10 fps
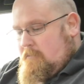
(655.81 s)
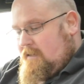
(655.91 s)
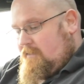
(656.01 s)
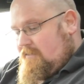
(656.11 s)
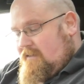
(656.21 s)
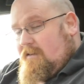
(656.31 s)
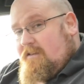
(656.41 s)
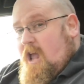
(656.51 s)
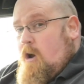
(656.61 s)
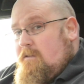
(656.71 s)
because this
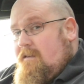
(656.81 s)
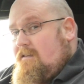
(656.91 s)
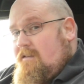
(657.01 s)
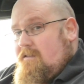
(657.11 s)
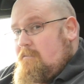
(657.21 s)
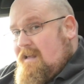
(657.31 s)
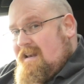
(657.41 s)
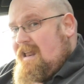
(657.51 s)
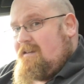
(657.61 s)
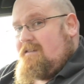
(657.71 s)
is the only system that
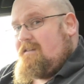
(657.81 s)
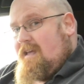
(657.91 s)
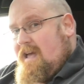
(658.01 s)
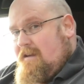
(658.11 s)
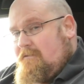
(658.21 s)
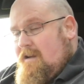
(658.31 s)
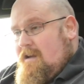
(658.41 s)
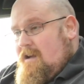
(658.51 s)
Lexus have.